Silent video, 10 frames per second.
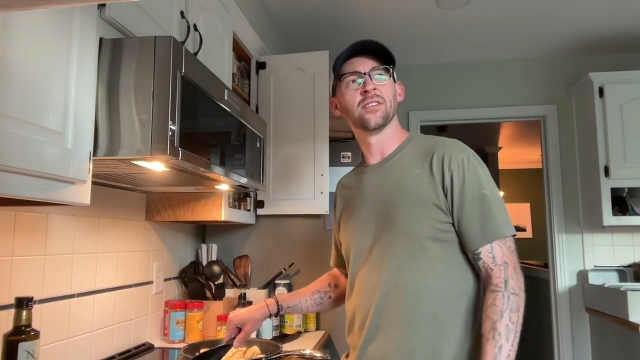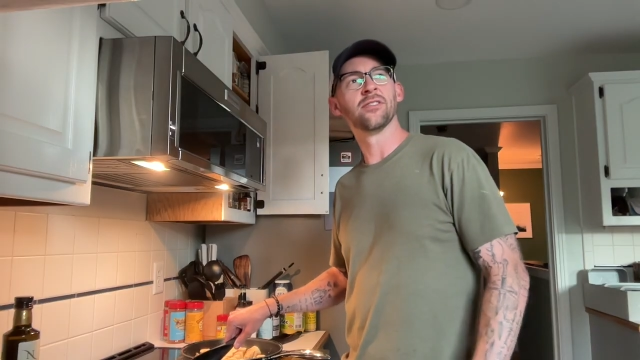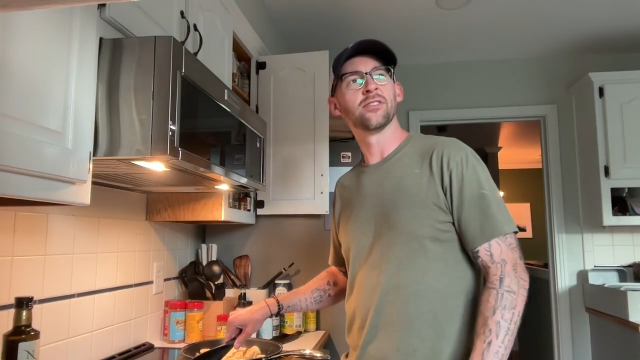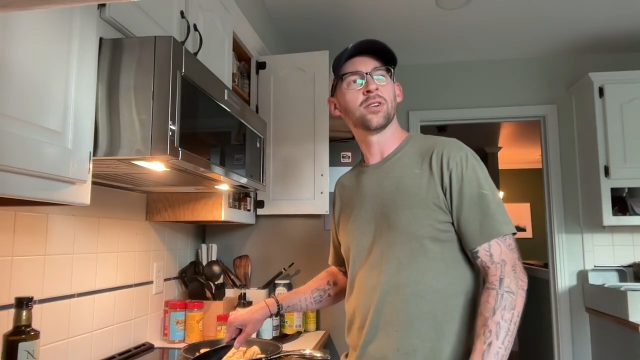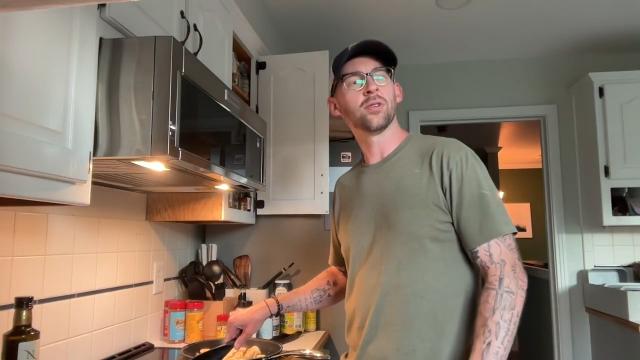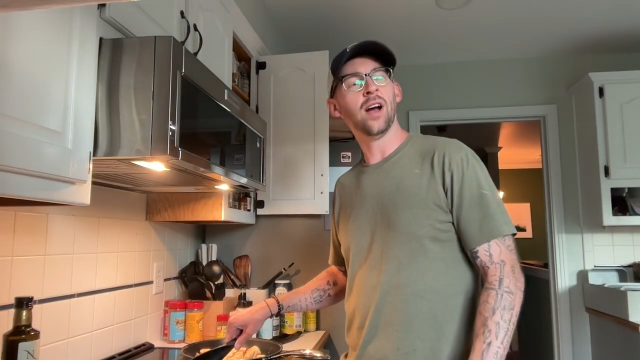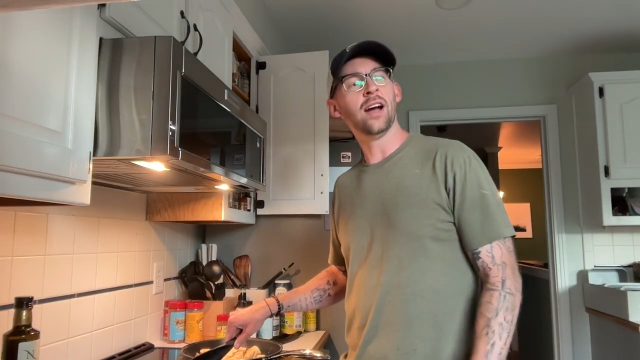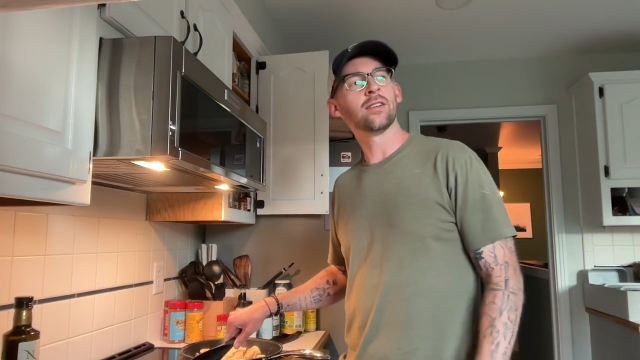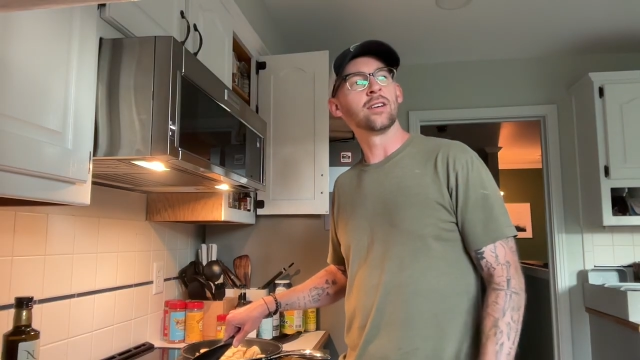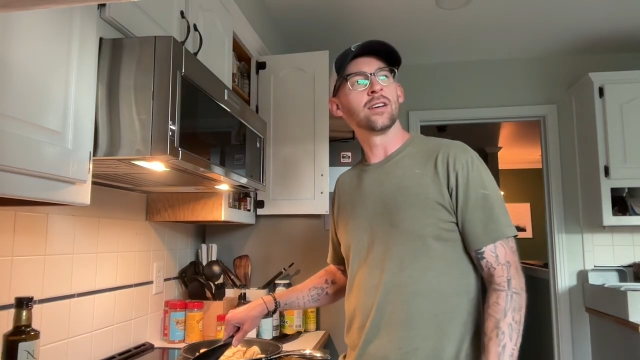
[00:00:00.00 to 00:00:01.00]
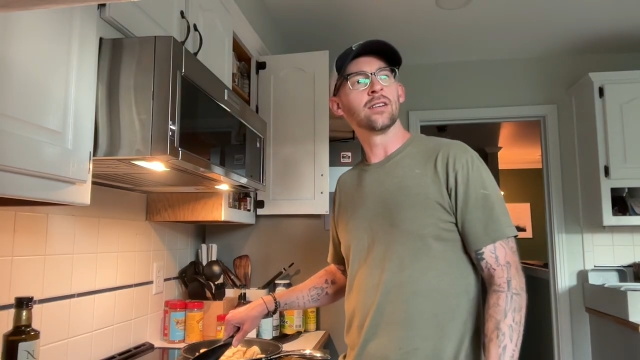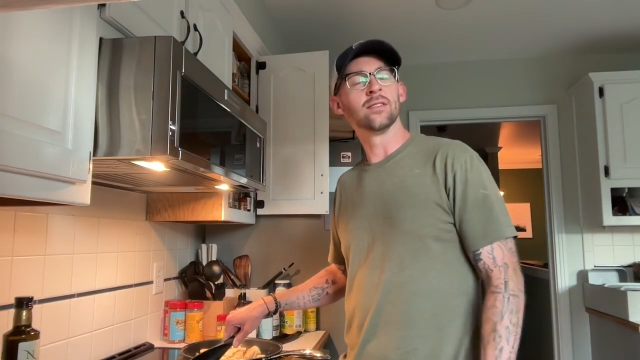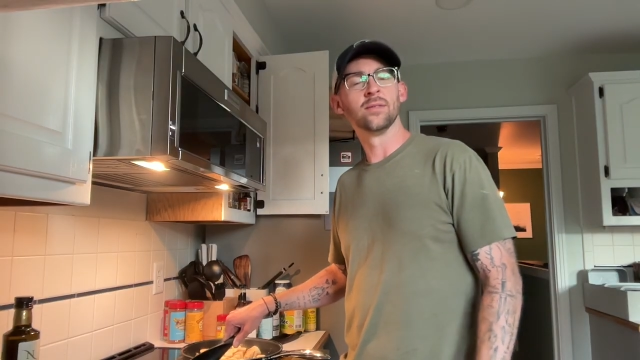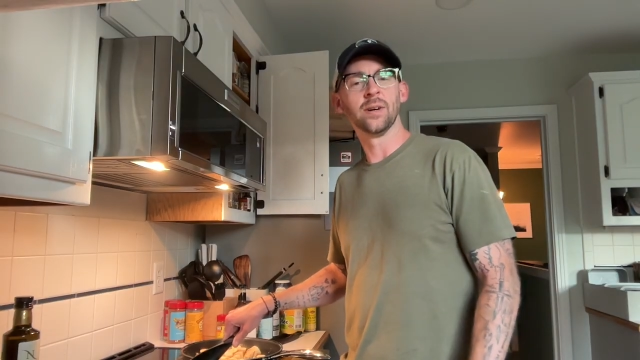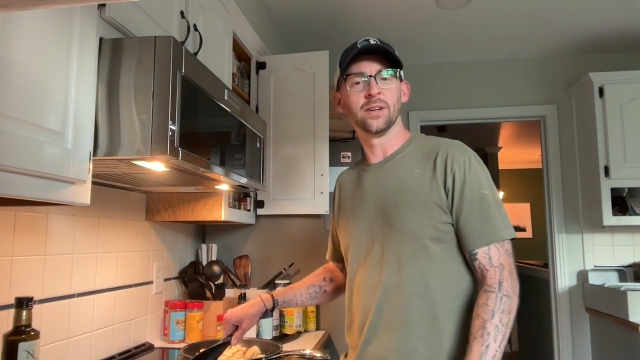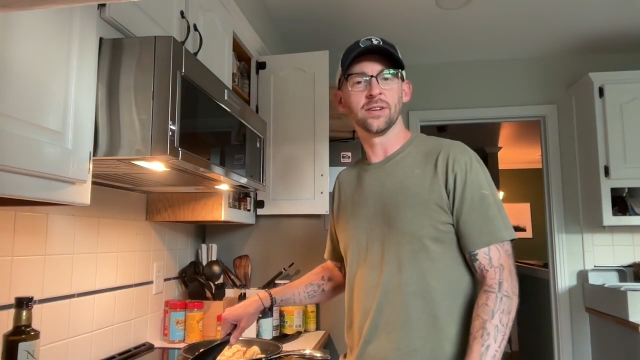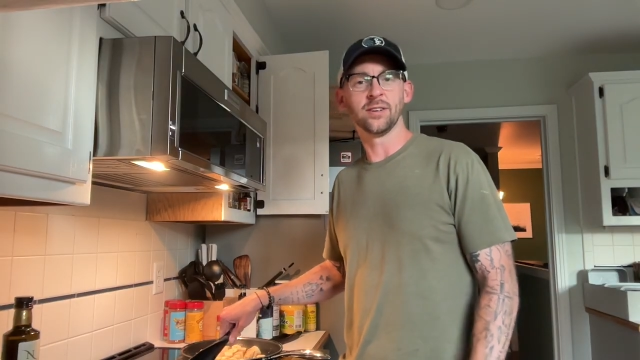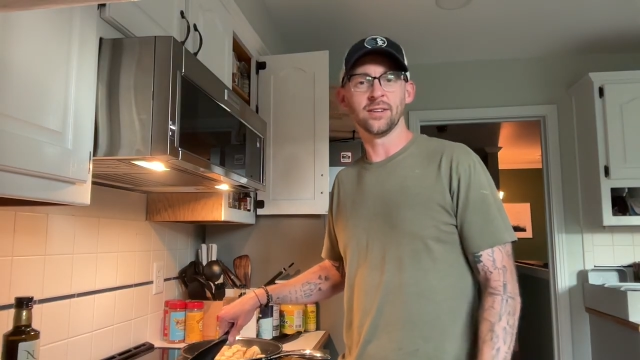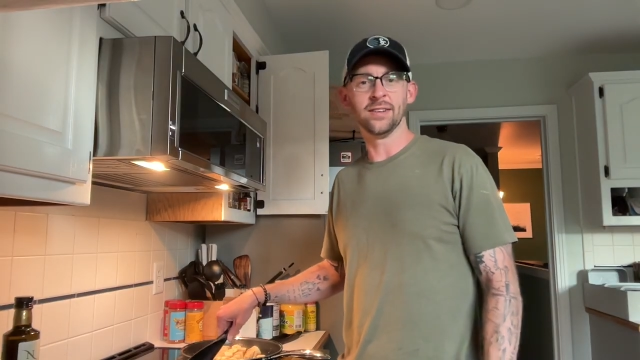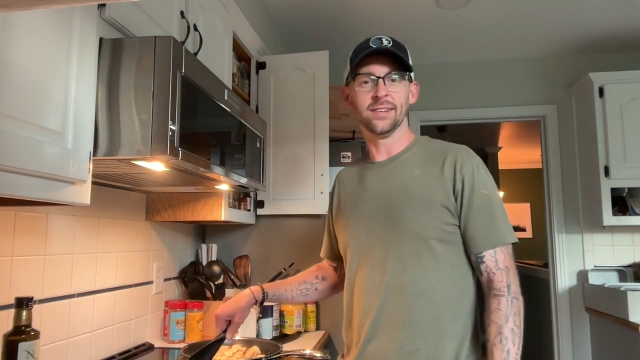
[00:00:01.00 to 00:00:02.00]
of crackling while you're
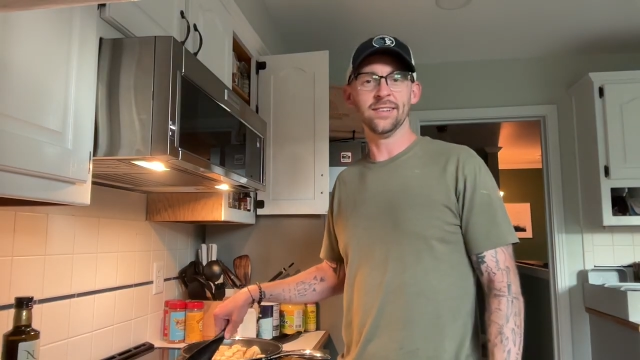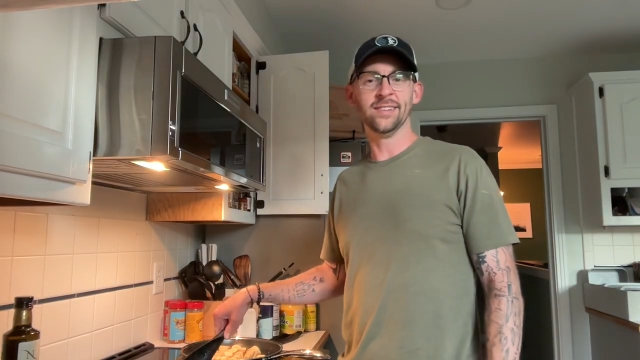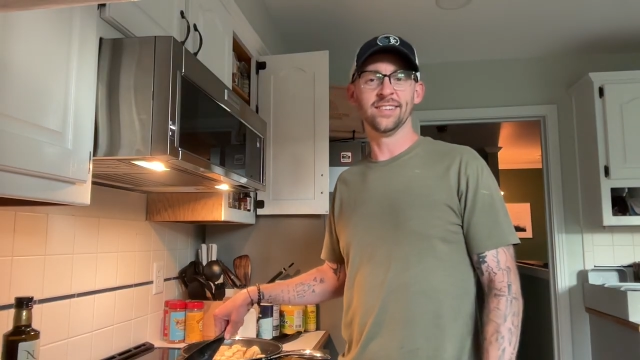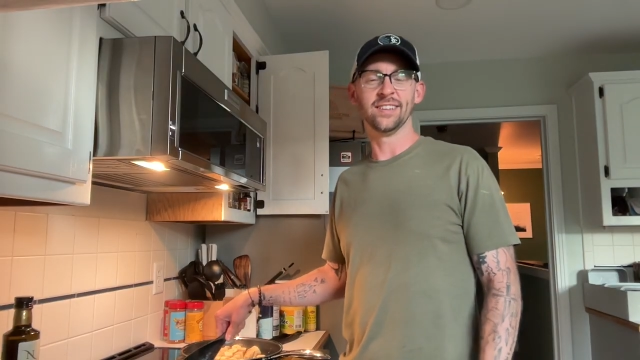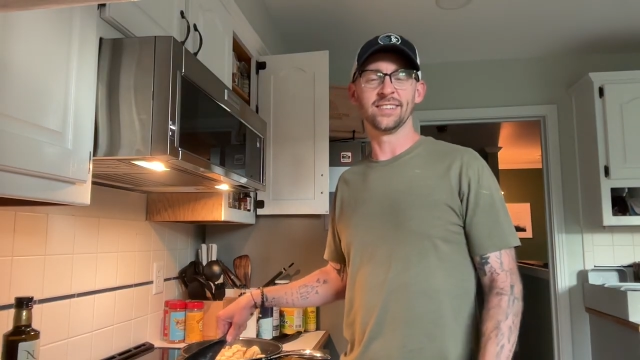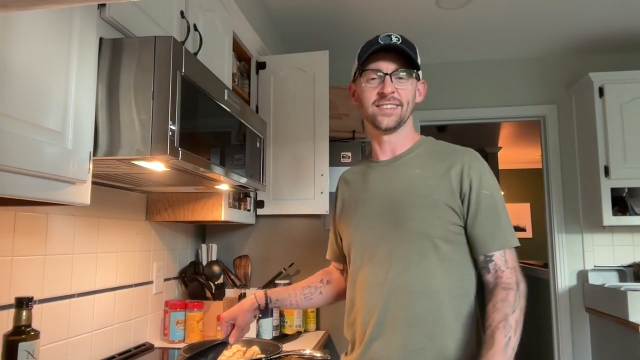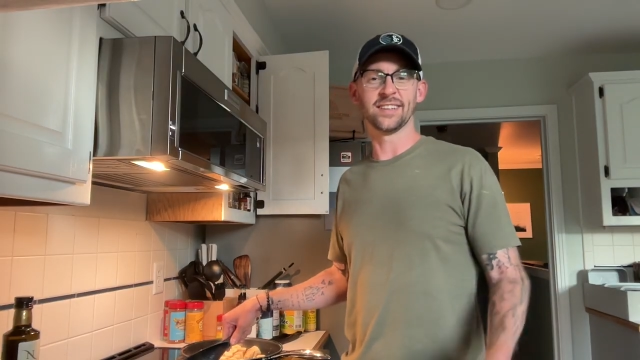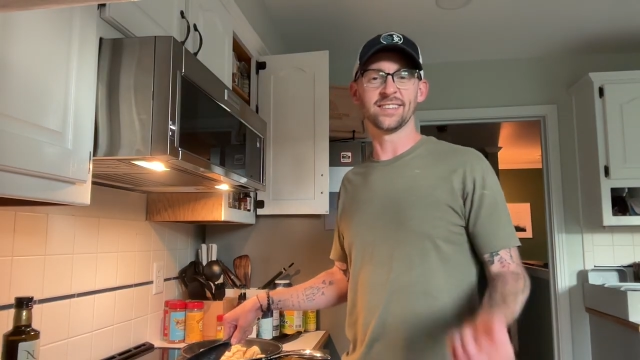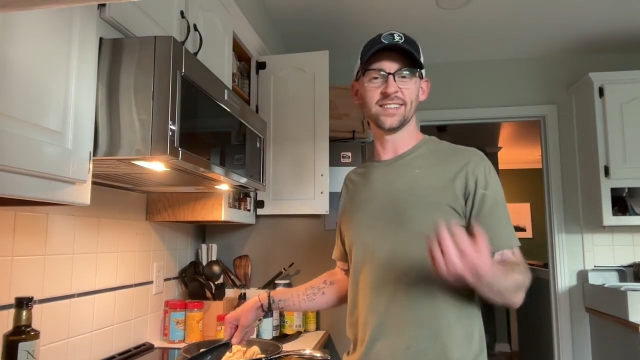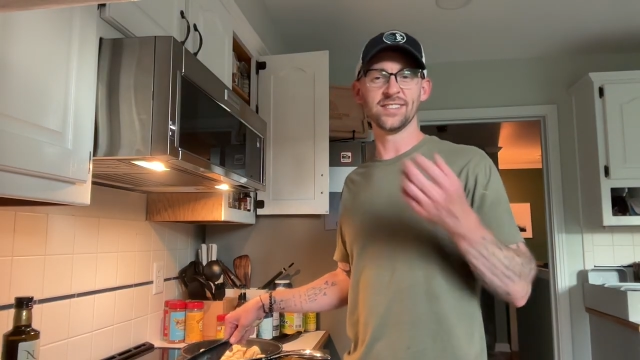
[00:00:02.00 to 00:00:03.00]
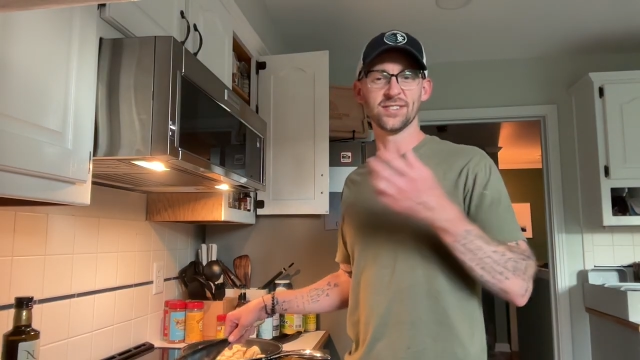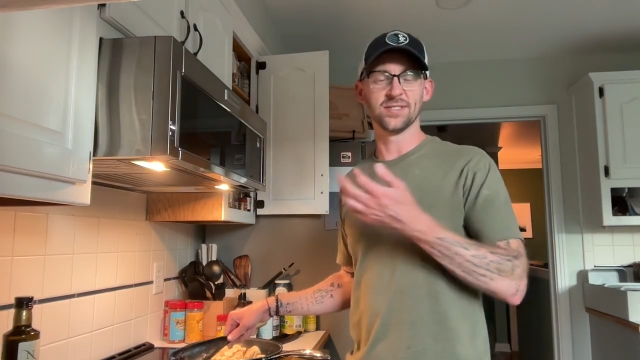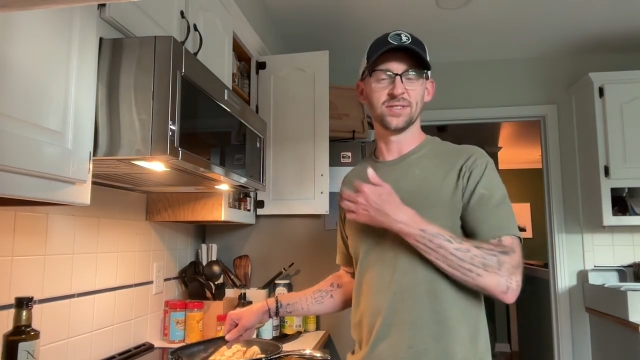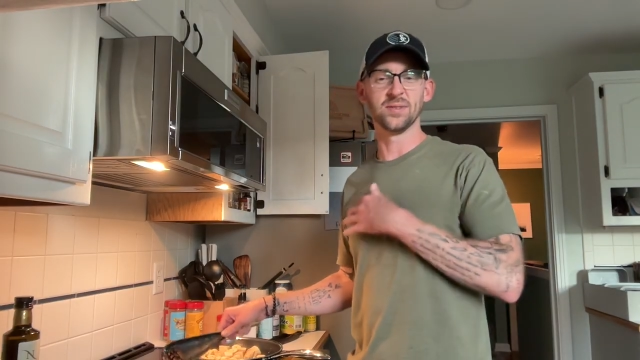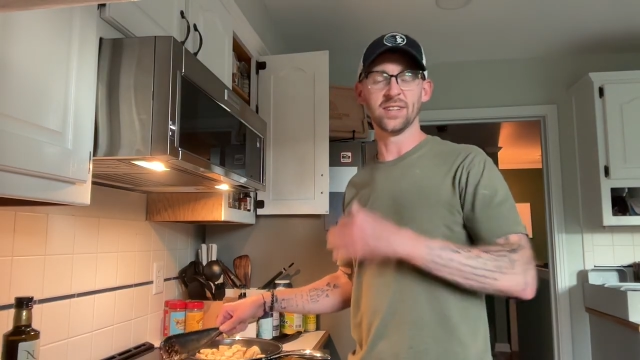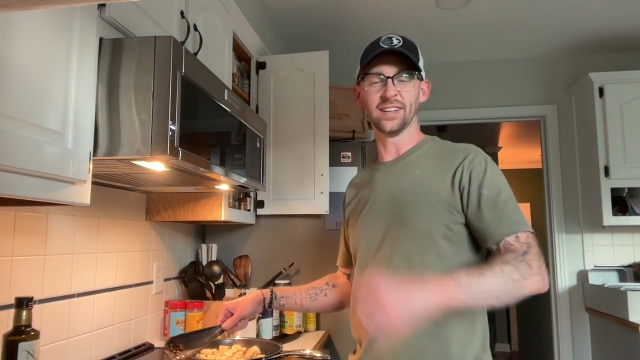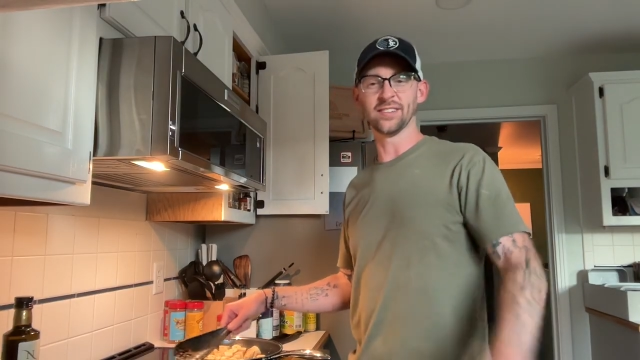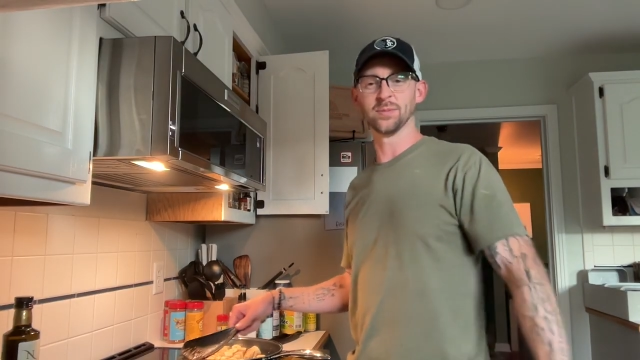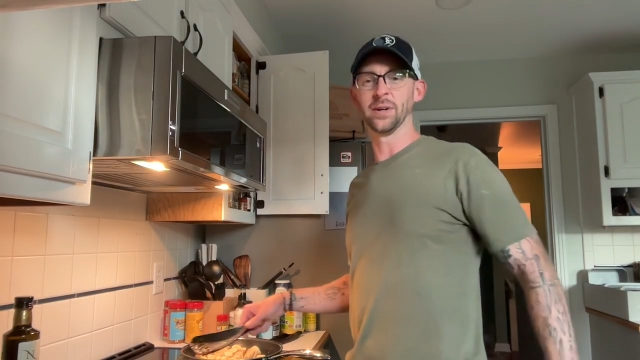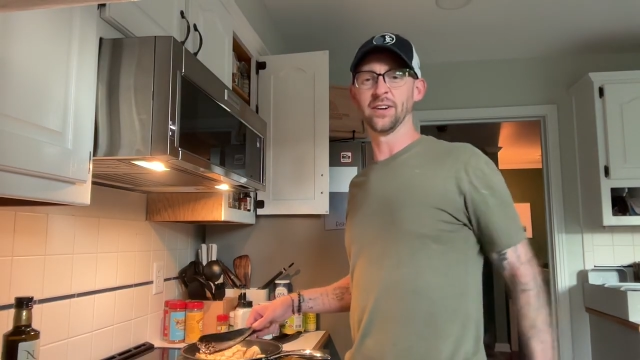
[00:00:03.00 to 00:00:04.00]
cooking is like such a soothing
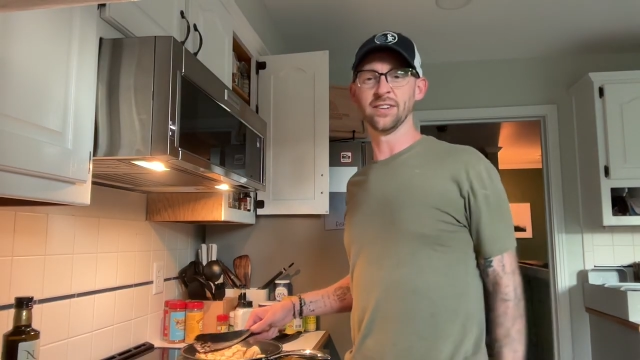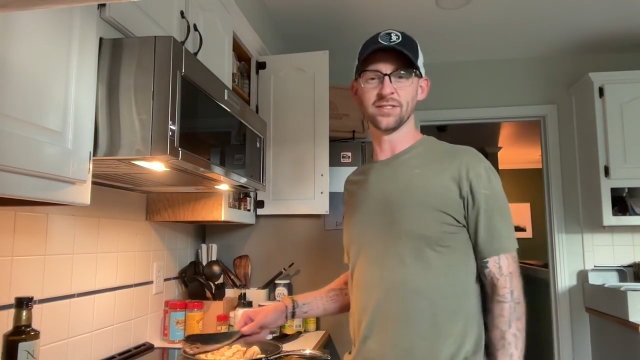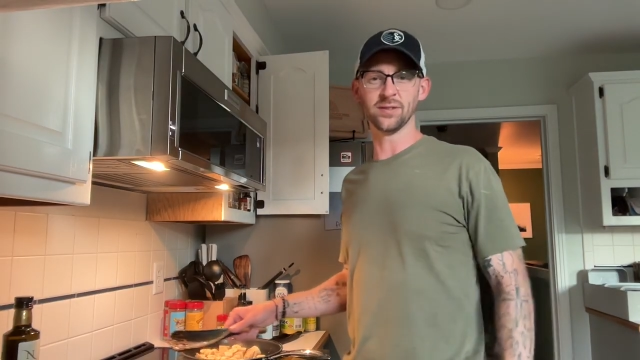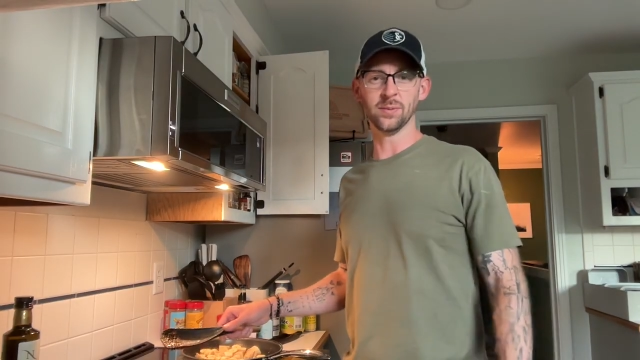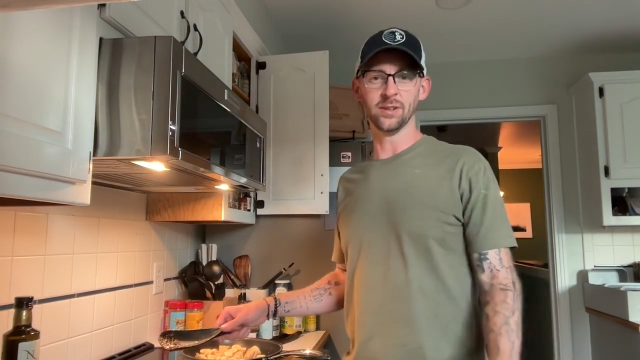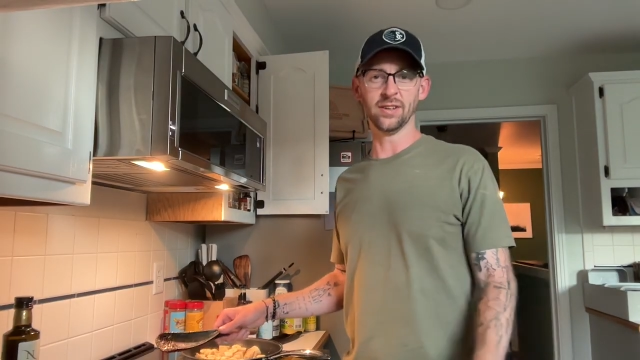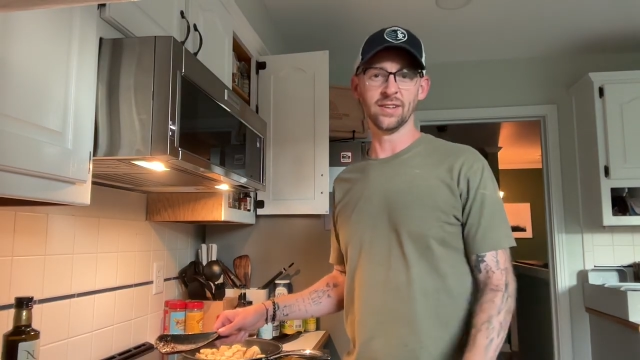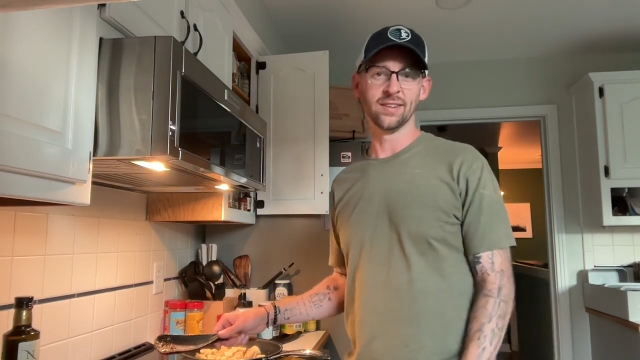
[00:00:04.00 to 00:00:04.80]
experience for me.